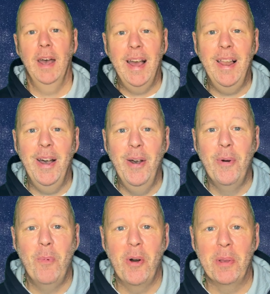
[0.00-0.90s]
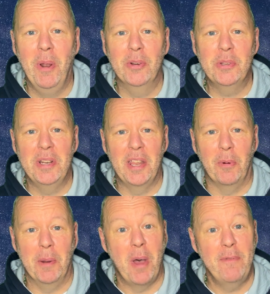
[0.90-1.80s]
Hello and welcome along to another
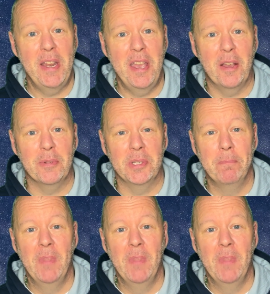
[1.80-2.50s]
one of my videos.